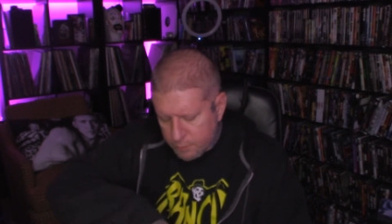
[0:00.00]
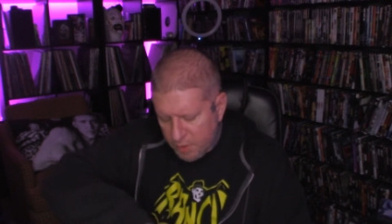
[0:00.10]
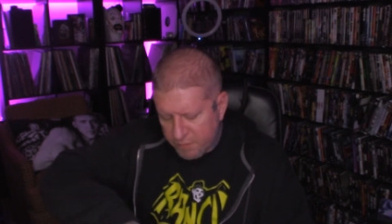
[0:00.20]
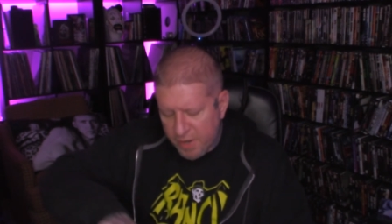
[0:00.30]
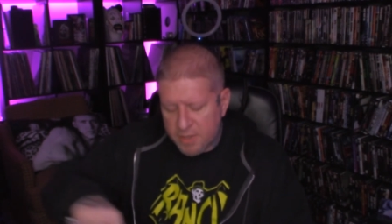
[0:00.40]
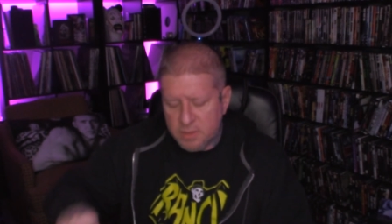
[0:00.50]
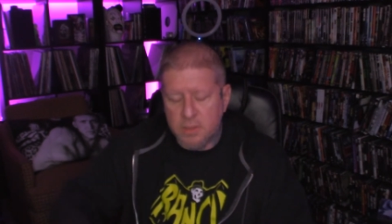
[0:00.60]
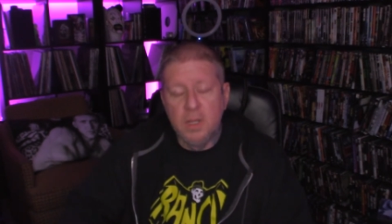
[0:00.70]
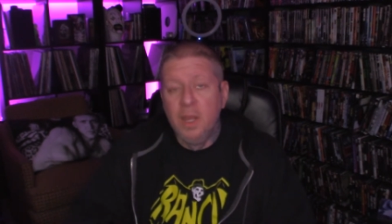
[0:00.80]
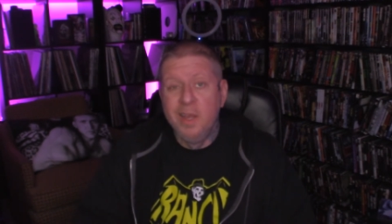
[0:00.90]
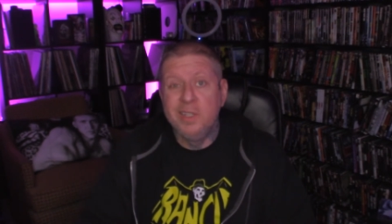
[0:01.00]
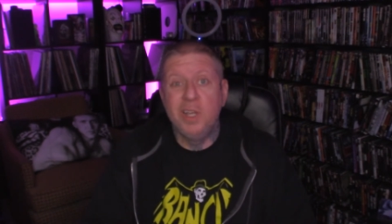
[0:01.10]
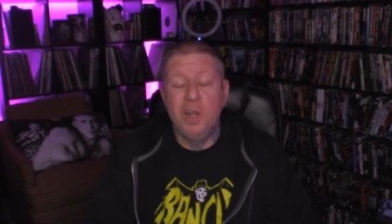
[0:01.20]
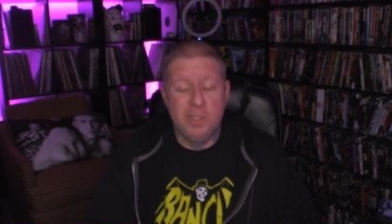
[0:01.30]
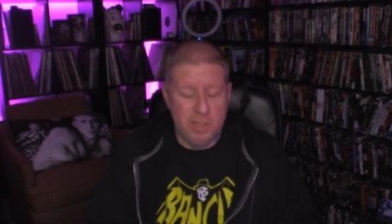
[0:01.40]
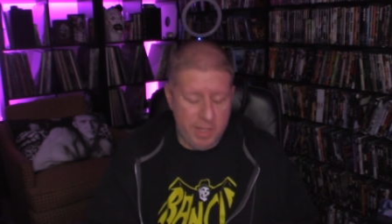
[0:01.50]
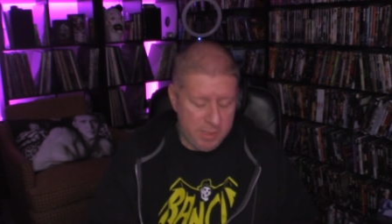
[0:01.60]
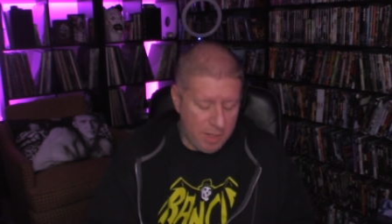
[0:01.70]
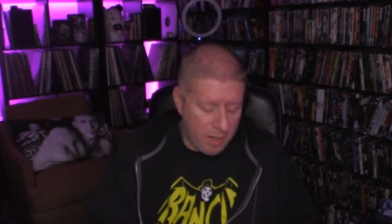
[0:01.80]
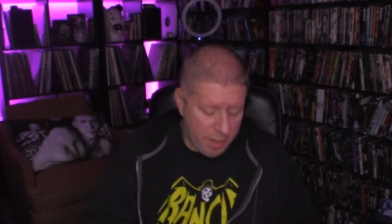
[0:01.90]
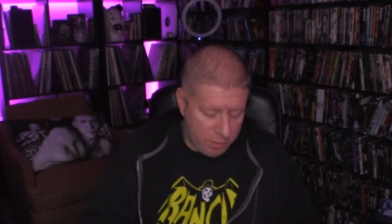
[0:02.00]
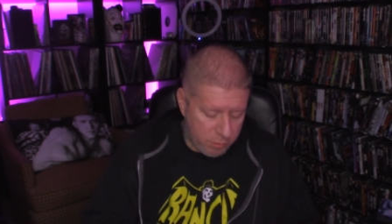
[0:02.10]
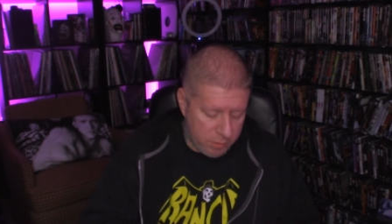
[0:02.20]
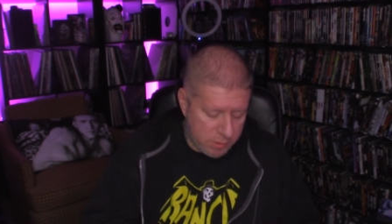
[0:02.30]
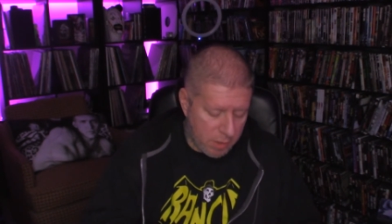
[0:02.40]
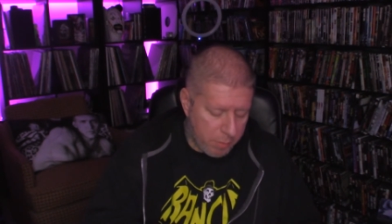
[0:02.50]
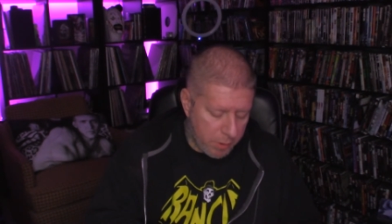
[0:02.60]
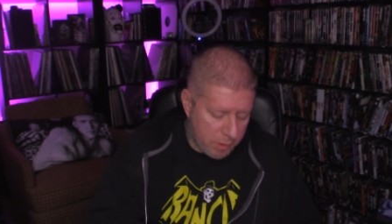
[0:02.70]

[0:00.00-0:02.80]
I've gotten tons of things that I like through this company.